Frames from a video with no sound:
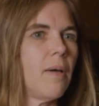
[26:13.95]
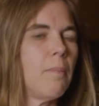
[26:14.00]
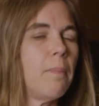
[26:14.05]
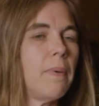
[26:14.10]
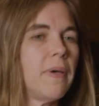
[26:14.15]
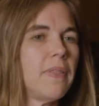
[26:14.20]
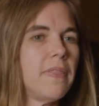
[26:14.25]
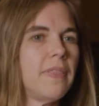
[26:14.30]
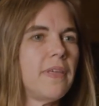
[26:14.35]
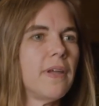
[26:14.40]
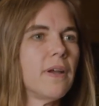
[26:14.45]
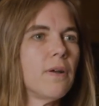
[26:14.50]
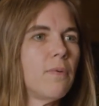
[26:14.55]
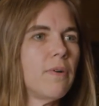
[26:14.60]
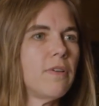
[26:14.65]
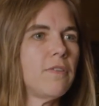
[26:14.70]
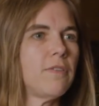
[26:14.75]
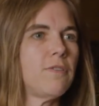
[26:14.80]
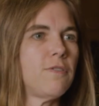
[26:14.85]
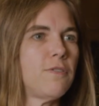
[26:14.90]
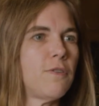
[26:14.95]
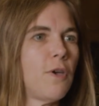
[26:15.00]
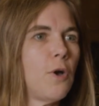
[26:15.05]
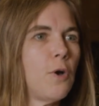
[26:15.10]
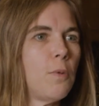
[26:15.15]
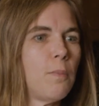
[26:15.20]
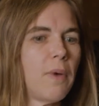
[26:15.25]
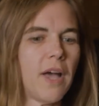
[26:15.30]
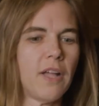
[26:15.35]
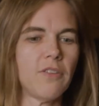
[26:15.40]
But there was
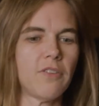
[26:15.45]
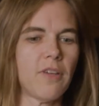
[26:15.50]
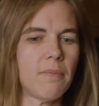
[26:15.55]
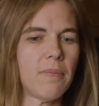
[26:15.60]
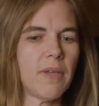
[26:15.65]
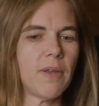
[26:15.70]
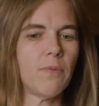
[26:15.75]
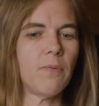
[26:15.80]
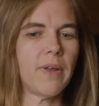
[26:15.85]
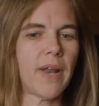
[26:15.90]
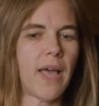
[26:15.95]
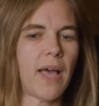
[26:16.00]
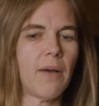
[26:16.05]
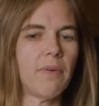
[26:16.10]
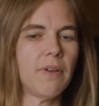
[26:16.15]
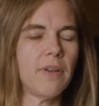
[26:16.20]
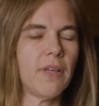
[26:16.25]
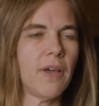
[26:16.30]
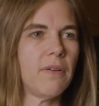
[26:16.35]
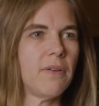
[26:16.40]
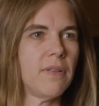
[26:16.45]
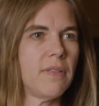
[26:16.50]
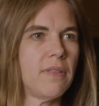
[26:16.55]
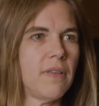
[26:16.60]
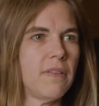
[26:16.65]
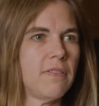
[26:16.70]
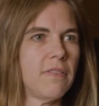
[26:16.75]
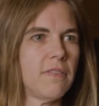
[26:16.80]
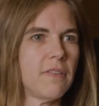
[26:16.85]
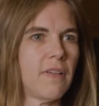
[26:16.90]
so much. I mean, when I would go to
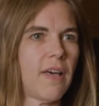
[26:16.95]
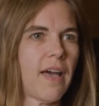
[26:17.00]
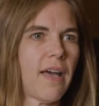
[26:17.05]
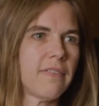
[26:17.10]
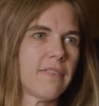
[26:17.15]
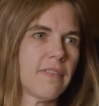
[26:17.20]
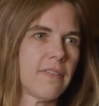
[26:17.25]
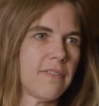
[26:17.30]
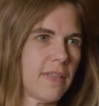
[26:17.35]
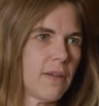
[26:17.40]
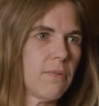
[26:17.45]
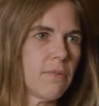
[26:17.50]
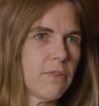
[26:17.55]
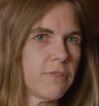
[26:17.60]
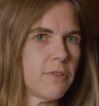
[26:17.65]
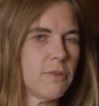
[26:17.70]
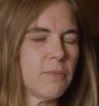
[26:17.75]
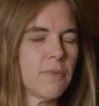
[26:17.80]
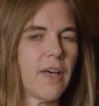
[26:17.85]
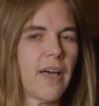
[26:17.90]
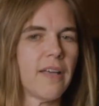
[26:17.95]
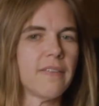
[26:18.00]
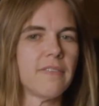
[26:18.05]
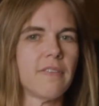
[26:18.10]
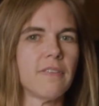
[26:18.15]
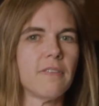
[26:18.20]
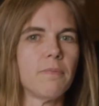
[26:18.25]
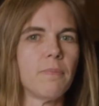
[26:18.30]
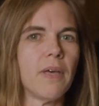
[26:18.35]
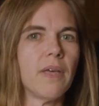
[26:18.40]
these classes, they were Zoom
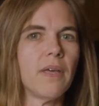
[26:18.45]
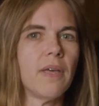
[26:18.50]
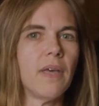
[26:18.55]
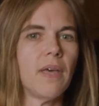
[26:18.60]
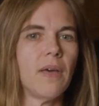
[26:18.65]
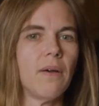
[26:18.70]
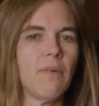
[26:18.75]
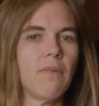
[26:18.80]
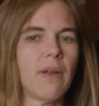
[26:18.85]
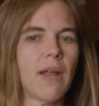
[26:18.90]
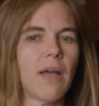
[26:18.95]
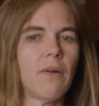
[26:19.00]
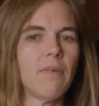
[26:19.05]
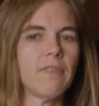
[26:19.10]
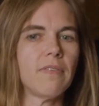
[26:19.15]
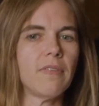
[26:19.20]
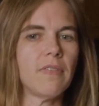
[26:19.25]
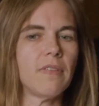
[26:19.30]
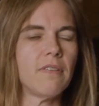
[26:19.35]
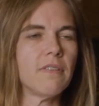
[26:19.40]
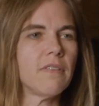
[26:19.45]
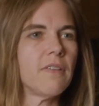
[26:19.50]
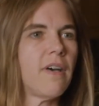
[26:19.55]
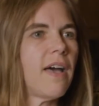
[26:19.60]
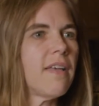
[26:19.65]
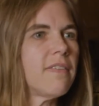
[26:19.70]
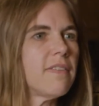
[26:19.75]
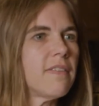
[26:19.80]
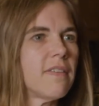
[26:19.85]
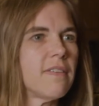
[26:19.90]
classes, but when I was in these
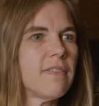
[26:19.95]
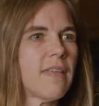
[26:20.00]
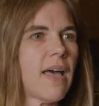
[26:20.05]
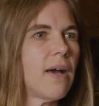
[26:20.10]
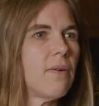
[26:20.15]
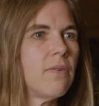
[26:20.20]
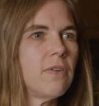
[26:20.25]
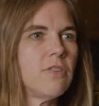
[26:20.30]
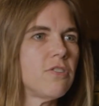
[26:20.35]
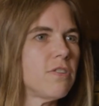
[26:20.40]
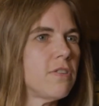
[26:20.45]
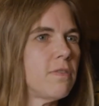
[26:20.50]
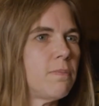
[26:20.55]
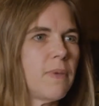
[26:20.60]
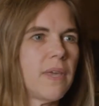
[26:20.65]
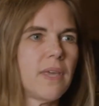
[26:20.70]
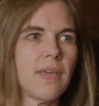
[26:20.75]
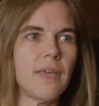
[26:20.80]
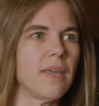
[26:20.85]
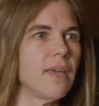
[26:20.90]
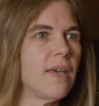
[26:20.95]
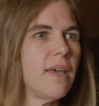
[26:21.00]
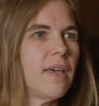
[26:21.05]
classes, I would just be,